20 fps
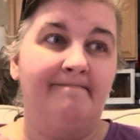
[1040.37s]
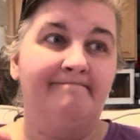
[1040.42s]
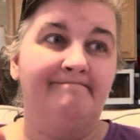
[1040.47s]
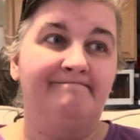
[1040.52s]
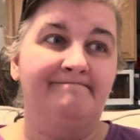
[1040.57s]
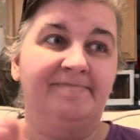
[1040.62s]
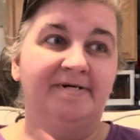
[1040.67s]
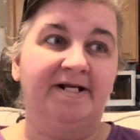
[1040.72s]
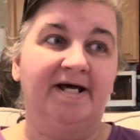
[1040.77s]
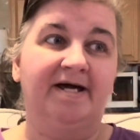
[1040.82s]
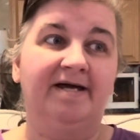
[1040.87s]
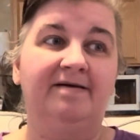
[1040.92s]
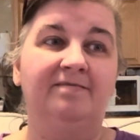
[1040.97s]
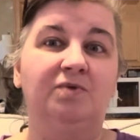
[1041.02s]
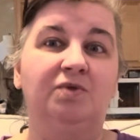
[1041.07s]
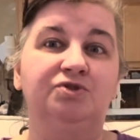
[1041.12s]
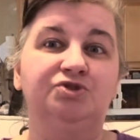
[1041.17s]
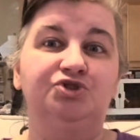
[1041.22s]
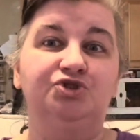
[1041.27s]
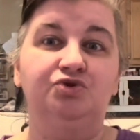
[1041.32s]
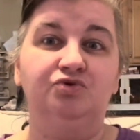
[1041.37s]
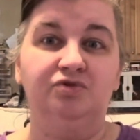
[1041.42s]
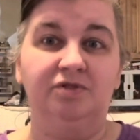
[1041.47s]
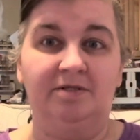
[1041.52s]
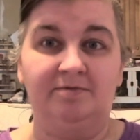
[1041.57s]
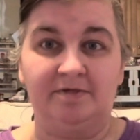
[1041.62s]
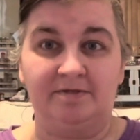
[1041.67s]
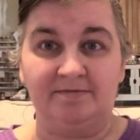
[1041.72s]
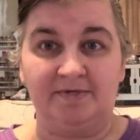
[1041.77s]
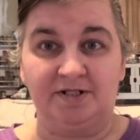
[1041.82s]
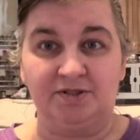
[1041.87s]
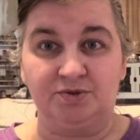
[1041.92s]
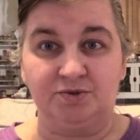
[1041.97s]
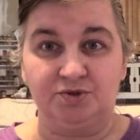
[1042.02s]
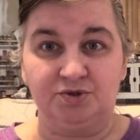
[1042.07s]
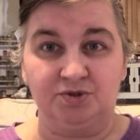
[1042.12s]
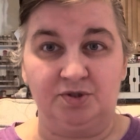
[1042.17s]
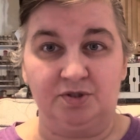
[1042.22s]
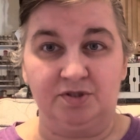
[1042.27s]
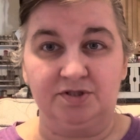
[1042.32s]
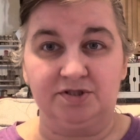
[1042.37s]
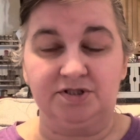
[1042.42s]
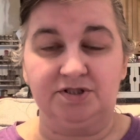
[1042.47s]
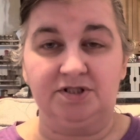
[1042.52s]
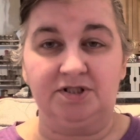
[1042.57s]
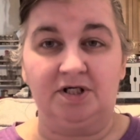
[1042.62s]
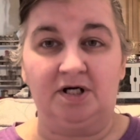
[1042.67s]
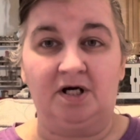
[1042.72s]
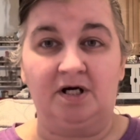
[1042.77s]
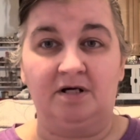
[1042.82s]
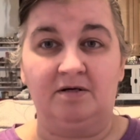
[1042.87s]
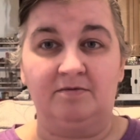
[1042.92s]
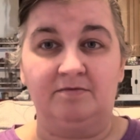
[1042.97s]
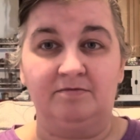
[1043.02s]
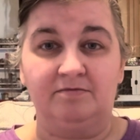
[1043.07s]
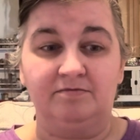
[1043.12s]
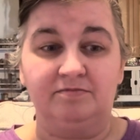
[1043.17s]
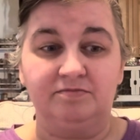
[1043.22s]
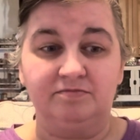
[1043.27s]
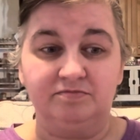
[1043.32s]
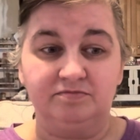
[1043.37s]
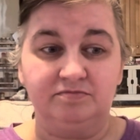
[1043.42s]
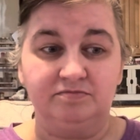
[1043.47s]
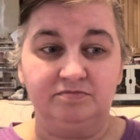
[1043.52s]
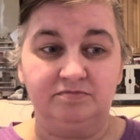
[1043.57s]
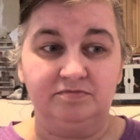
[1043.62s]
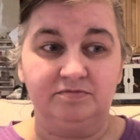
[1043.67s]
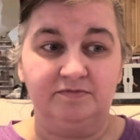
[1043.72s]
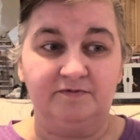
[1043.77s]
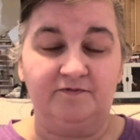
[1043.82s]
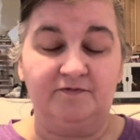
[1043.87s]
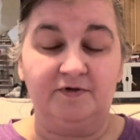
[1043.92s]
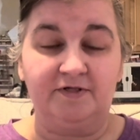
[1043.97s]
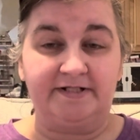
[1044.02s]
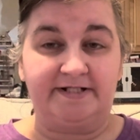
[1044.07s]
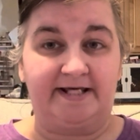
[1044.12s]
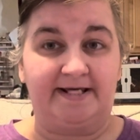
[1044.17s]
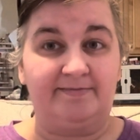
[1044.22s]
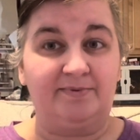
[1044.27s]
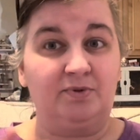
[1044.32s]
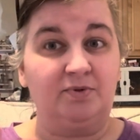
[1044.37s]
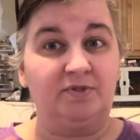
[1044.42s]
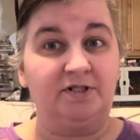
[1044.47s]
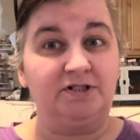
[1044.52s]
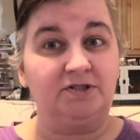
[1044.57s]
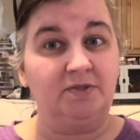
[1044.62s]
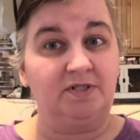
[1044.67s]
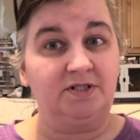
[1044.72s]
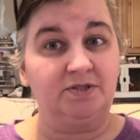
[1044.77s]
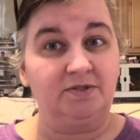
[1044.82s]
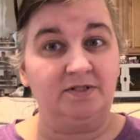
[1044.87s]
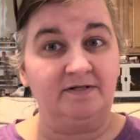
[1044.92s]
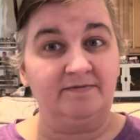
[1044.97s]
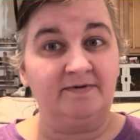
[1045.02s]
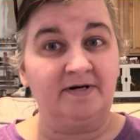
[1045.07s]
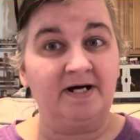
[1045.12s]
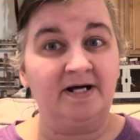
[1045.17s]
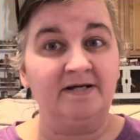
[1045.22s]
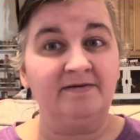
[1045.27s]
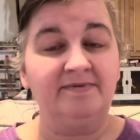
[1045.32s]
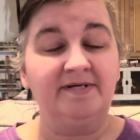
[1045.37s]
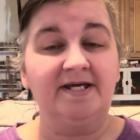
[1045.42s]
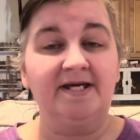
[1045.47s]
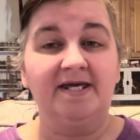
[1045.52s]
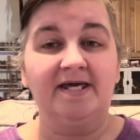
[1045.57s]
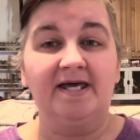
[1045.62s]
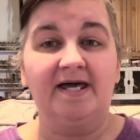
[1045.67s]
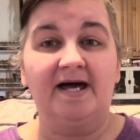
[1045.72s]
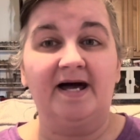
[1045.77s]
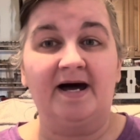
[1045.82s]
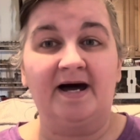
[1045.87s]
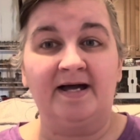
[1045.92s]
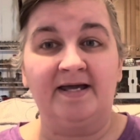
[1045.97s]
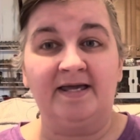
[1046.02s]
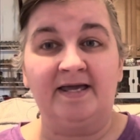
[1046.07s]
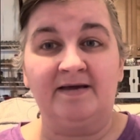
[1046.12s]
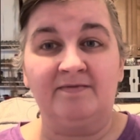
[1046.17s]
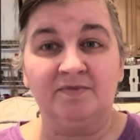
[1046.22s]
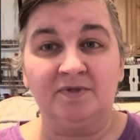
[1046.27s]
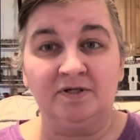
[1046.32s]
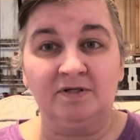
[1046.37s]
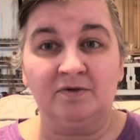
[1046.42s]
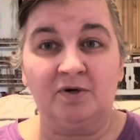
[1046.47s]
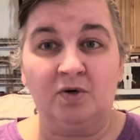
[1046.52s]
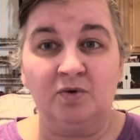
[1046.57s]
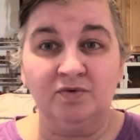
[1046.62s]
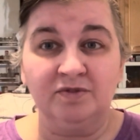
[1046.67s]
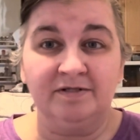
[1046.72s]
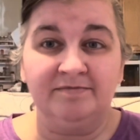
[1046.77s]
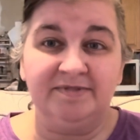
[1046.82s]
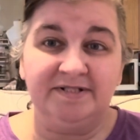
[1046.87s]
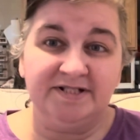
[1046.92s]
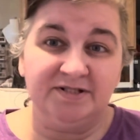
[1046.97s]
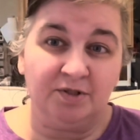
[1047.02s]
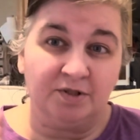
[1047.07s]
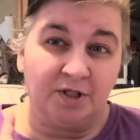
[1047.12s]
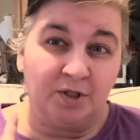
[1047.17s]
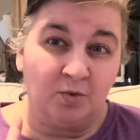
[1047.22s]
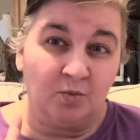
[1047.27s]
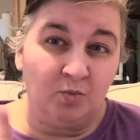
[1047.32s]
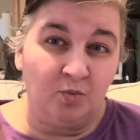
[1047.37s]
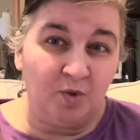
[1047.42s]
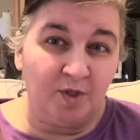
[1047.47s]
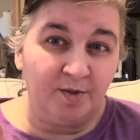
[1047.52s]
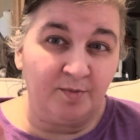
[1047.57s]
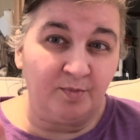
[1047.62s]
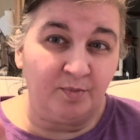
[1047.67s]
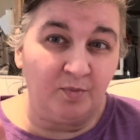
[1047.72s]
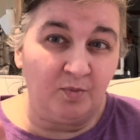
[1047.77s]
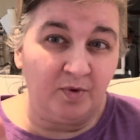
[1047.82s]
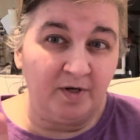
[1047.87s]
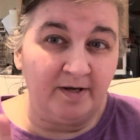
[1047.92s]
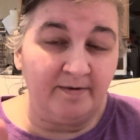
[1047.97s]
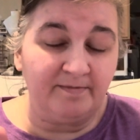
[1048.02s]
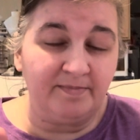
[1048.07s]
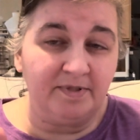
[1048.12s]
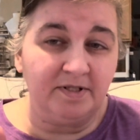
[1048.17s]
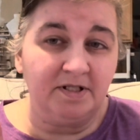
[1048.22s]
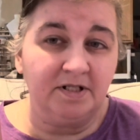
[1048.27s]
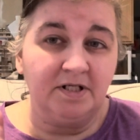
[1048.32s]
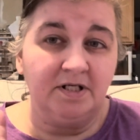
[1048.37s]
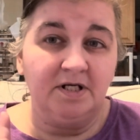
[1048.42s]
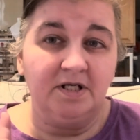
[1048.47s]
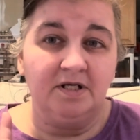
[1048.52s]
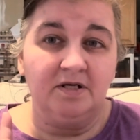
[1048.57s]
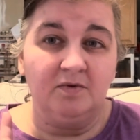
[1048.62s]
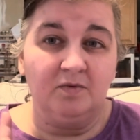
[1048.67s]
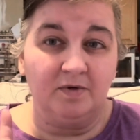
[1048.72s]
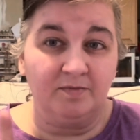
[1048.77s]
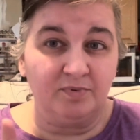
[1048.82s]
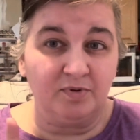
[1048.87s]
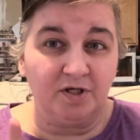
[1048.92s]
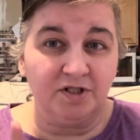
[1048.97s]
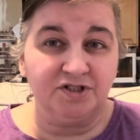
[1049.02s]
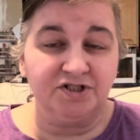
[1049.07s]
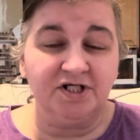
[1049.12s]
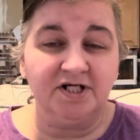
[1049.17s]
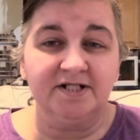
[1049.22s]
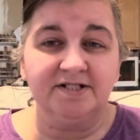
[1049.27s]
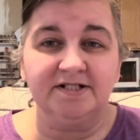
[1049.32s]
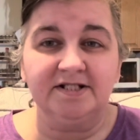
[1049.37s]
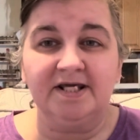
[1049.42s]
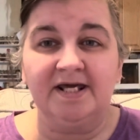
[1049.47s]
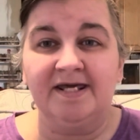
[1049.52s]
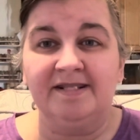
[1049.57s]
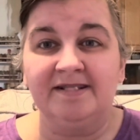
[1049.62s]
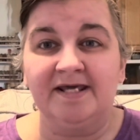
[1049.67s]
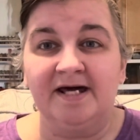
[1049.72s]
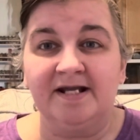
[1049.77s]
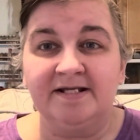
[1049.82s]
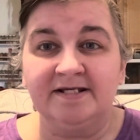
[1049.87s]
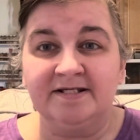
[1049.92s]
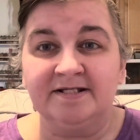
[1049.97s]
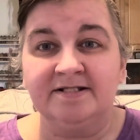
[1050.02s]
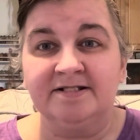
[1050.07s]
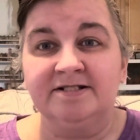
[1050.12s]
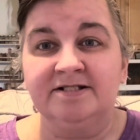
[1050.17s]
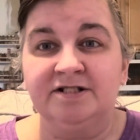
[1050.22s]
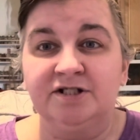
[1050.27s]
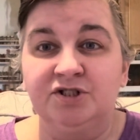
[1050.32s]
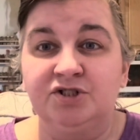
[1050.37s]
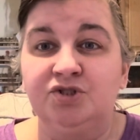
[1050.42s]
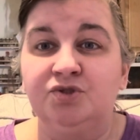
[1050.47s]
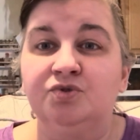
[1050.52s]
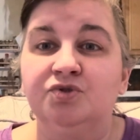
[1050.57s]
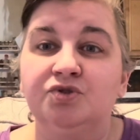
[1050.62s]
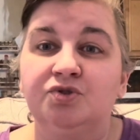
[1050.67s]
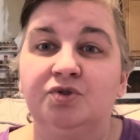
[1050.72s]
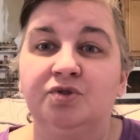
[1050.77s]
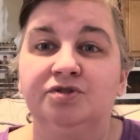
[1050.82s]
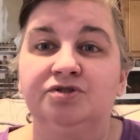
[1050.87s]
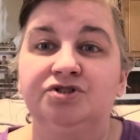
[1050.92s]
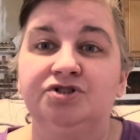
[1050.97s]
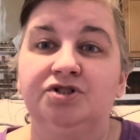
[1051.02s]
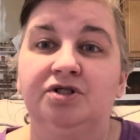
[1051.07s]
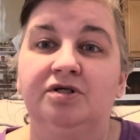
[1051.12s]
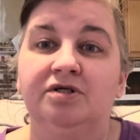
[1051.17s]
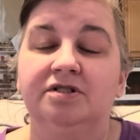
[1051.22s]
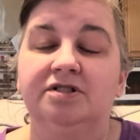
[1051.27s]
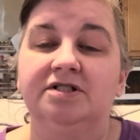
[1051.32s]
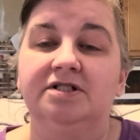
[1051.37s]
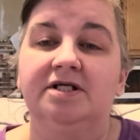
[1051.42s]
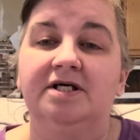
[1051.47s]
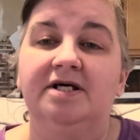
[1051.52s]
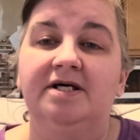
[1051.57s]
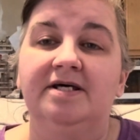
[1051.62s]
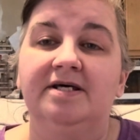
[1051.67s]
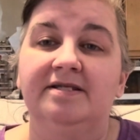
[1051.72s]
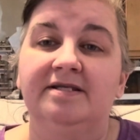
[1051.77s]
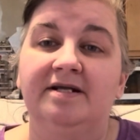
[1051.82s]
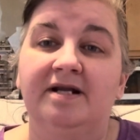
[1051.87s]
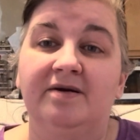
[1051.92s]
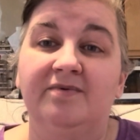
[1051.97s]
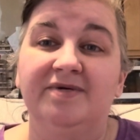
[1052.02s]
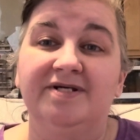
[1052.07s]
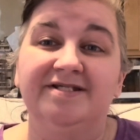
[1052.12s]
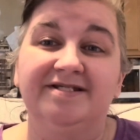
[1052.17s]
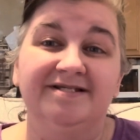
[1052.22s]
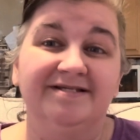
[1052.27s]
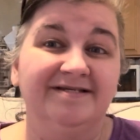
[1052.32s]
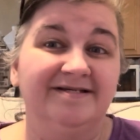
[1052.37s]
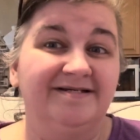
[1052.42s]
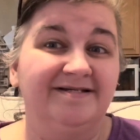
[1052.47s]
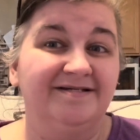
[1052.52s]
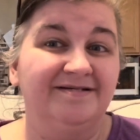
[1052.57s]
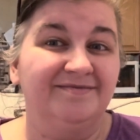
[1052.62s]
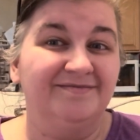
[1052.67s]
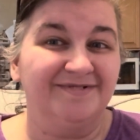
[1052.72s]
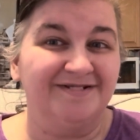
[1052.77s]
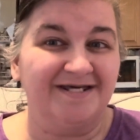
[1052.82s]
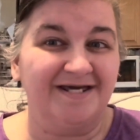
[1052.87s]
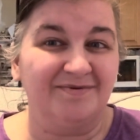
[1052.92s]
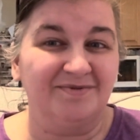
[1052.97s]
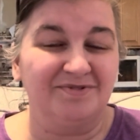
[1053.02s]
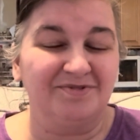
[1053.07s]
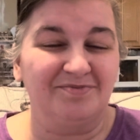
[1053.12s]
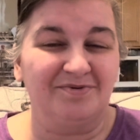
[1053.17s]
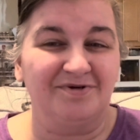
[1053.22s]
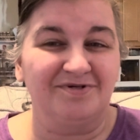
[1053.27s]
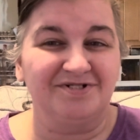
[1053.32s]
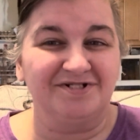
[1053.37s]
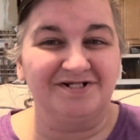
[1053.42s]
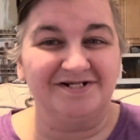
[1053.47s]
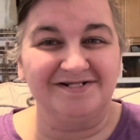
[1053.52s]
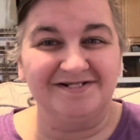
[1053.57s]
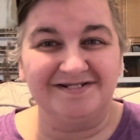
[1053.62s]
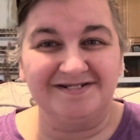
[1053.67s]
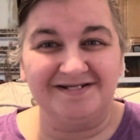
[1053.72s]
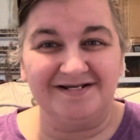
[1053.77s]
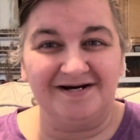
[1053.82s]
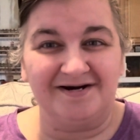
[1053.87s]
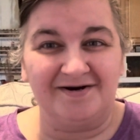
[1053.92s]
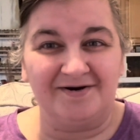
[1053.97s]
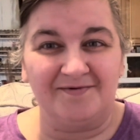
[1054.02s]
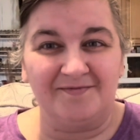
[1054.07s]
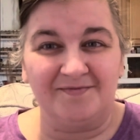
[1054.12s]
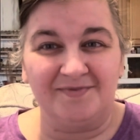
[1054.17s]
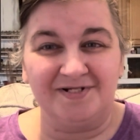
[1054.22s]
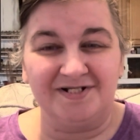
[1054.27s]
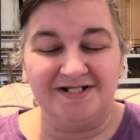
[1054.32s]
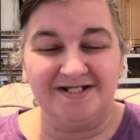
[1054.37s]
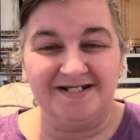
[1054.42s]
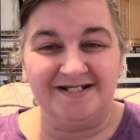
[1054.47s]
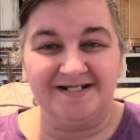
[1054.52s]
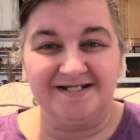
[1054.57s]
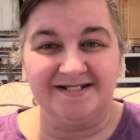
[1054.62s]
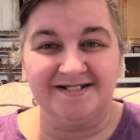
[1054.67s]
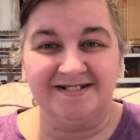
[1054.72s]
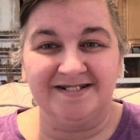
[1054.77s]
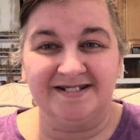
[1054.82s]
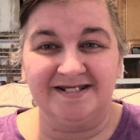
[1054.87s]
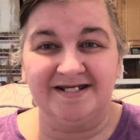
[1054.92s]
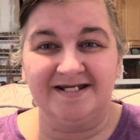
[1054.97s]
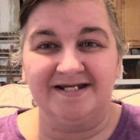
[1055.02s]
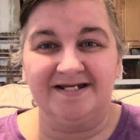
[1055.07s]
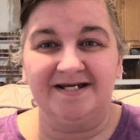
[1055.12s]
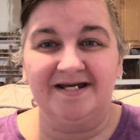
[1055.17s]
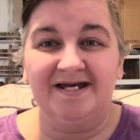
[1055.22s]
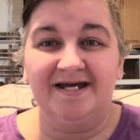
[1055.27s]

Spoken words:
but I am going to limit my new starts. For example, in 2025, I am going to only be starting one project, and that is the unicorn chart that I recently was able to purchase, which is the